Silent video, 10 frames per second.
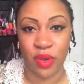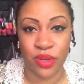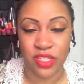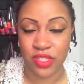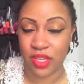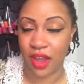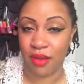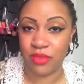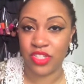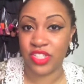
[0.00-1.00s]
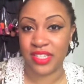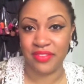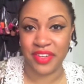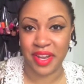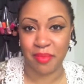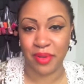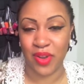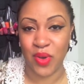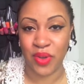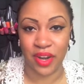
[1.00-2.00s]
questions or comments, just leave it down
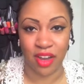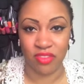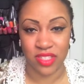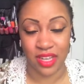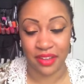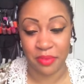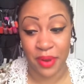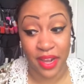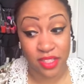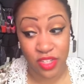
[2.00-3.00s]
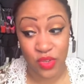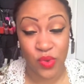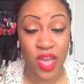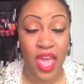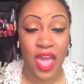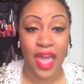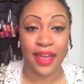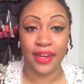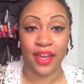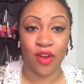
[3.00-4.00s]
below, and obviously I'll get back to you.
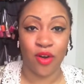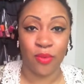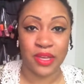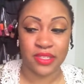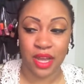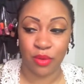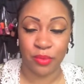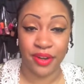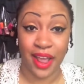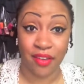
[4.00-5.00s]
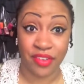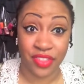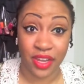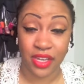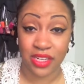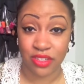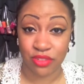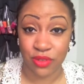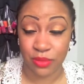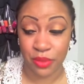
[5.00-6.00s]
And like always, I will put everything in the
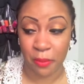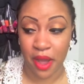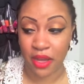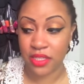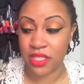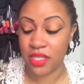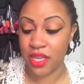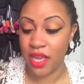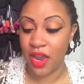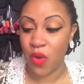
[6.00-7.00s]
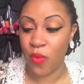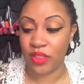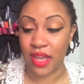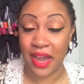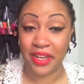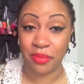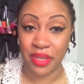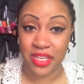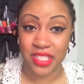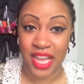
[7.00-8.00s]
description box, what the item
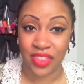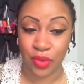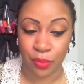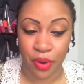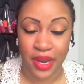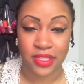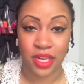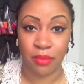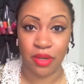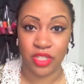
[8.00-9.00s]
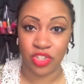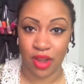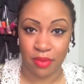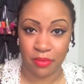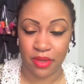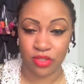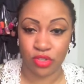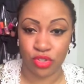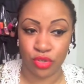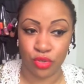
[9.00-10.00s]
is and the price, and I'm going to try my
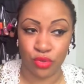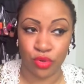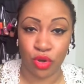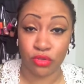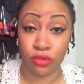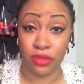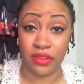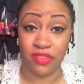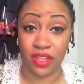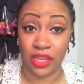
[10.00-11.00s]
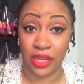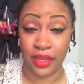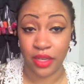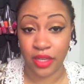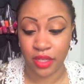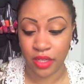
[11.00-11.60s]
best to also leave the link